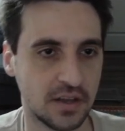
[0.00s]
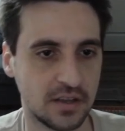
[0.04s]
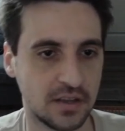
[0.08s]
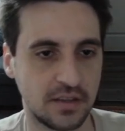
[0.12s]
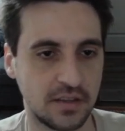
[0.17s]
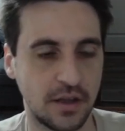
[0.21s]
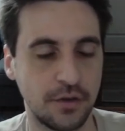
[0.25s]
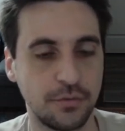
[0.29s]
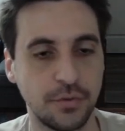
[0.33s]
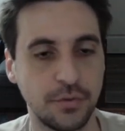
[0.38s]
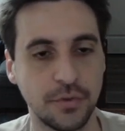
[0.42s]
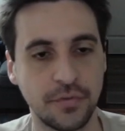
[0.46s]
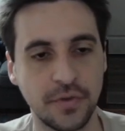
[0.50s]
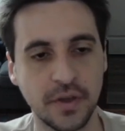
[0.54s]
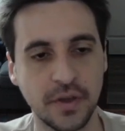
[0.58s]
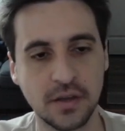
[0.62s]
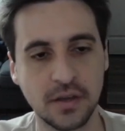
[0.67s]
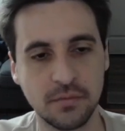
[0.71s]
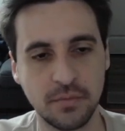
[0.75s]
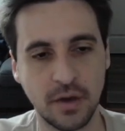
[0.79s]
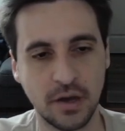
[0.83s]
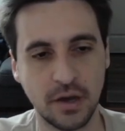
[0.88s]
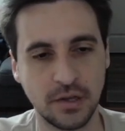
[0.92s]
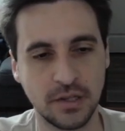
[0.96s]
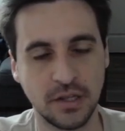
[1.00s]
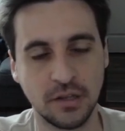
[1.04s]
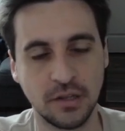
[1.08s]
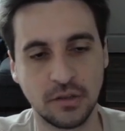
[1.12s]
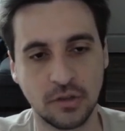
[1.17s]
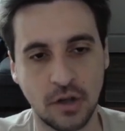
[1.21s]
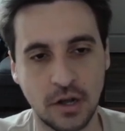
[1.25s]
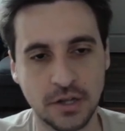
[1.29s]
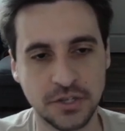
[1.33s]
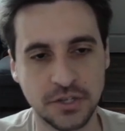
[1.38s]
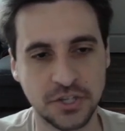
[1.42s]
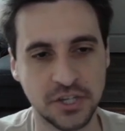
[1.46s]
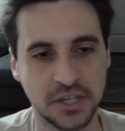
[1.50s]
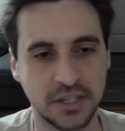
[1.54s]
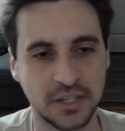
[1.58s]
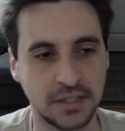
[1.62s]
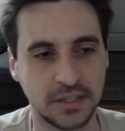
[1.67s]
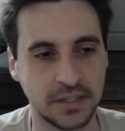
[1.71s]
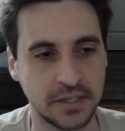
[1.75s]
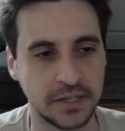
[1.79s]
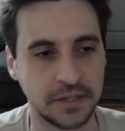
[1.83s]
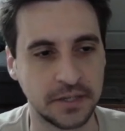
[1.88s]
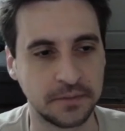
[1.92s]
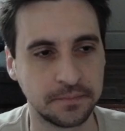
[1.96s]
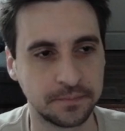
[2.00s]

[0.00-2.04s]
Now, if we think about it logically,